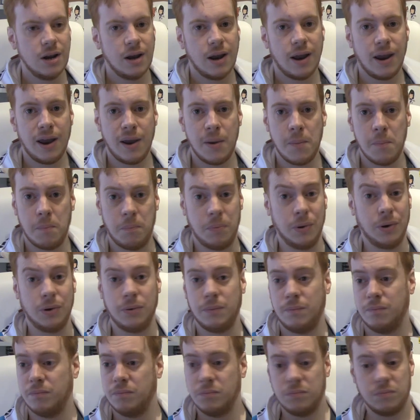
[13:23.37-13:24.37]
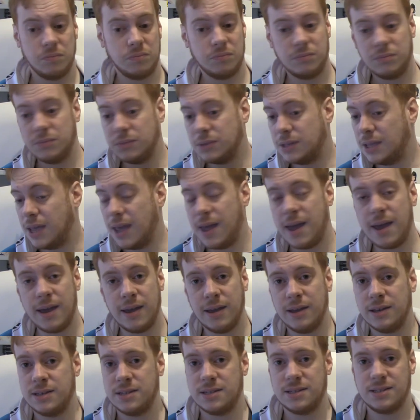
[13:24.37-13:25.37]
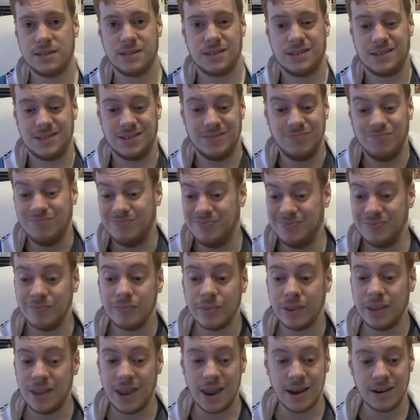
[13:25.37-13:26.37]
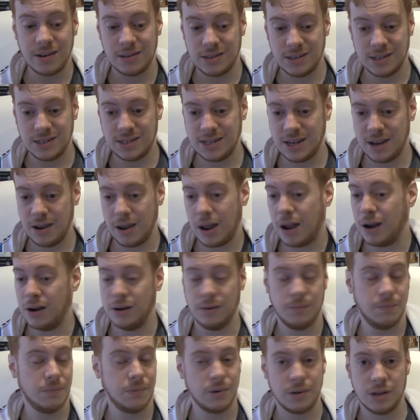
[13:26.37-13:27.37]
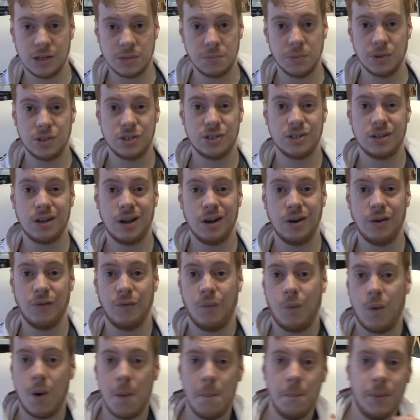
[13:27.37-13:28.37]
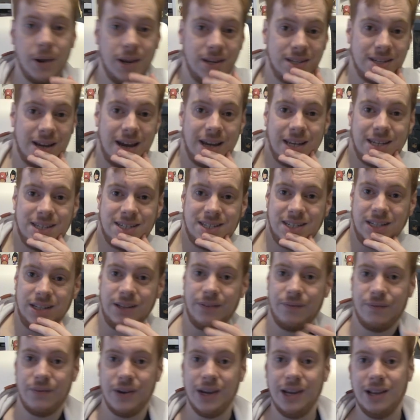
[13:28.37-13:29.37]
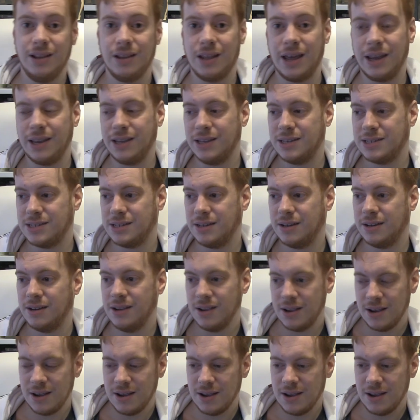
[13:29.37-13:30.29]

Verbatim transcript: Um, but yeah, it's the end of the day, i as much as I love One Piece, I still feel like it's a